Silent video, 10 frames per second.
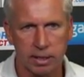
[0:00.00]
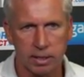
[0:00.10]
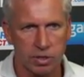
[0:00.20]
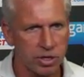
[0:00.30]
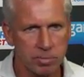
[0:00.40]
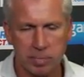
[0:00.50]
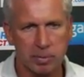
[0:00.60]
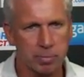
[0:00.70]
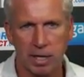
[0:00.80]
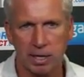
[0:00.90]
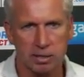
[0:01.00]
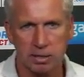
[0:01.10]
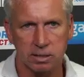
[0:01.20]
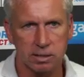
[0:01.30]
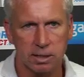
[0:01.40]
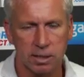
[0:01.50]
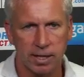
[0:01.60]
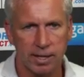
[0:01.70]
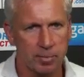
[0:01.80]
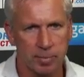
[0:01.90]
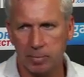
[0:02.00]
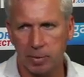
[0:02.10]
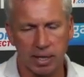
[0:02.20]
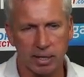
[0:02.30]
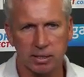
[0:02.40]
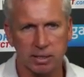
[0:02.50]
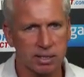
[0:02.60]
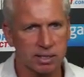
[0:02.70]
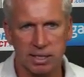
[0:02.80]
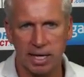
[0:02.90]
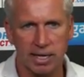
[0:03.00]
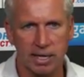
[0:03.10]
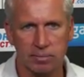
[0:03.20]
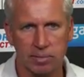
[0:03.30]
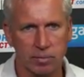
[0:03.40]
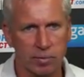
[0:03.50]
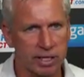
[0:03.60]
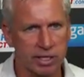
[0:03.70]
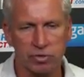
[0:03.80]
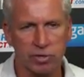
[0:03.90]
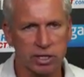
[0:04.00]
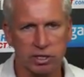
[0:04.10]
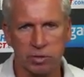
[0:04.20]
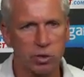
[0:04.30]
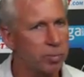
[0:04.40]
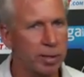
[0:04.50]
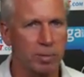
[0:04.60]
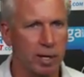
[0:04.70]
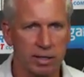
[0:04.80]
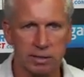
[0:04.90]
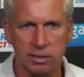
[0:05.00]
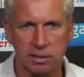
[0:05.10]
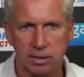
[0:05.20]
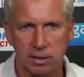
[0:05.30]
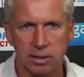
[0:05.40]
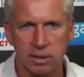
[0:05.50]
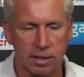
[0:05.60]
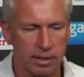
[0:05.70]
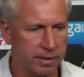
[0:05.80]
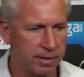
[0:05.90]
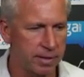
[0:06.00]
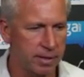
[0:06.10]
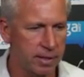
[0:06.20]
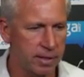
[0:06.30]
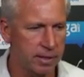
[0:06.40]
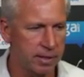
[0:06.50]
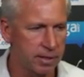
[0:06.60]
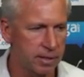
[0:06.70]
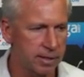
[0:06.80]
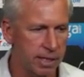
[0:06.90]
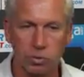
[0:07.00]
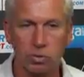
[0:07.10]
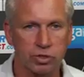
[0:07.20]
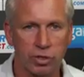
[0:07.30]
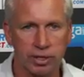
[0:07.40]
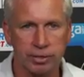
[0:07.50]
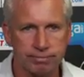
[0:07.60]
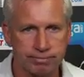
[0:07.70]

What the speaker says: You need big players, and our big players need to stand up, and we need to create some new big players, and that's what we're trying to do.